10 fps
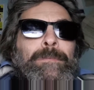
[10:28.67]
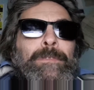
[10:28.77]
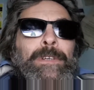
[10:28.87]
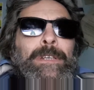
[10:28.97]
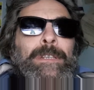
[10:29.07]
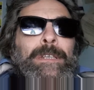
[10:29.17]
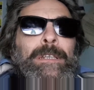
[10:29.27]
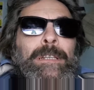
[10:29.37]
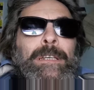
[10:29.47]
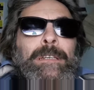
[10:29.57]
Right,
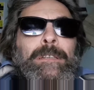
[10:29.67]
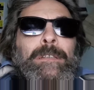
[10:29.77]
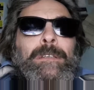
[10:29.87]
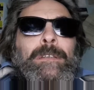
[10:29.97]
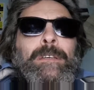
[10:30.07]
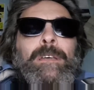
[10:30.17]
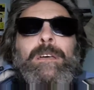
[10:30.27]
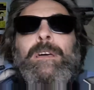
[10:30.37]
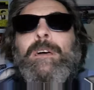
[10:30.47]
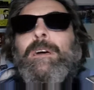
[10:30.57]
Hitler.
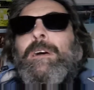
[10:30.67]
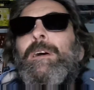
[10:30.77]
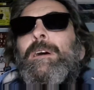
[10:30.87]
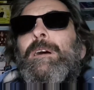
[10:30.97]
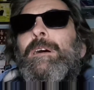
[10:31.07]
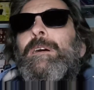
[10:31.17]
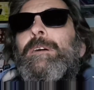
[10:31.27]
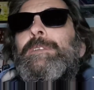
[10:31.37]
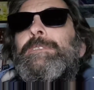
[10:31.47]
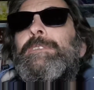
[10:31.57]

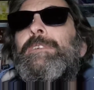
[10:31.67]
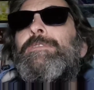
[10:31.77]
Oh, this is a